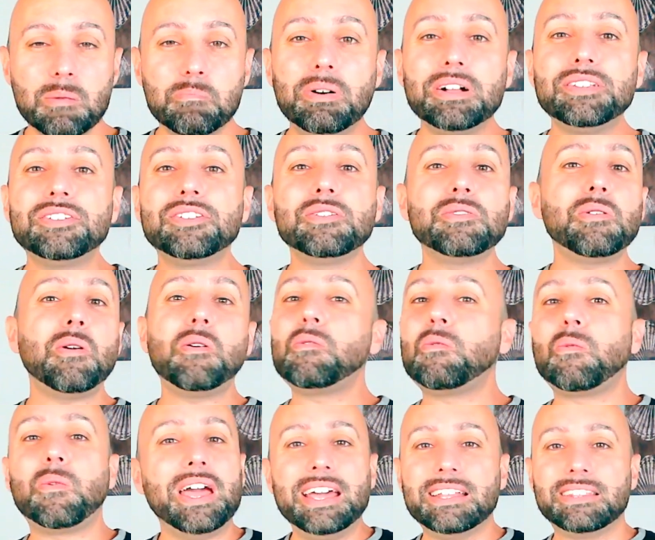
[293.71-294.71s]
but you're
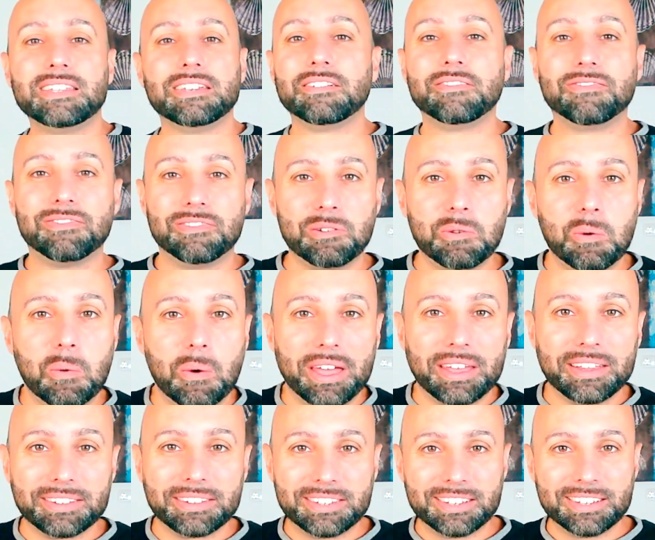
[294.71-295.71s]
already
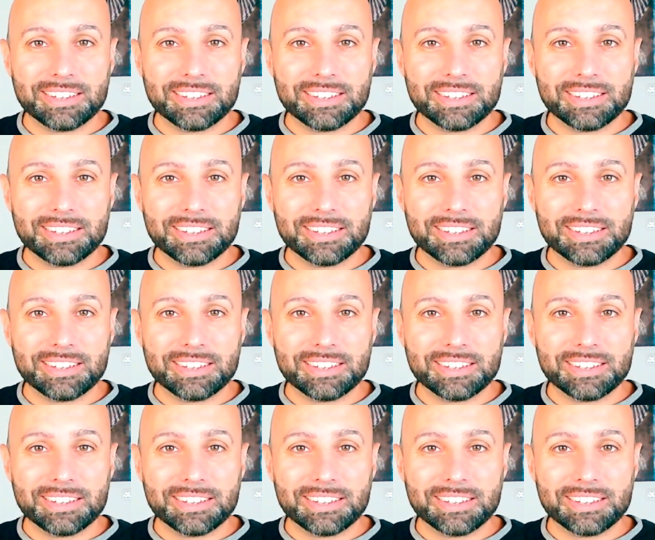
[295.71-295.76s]
fluent.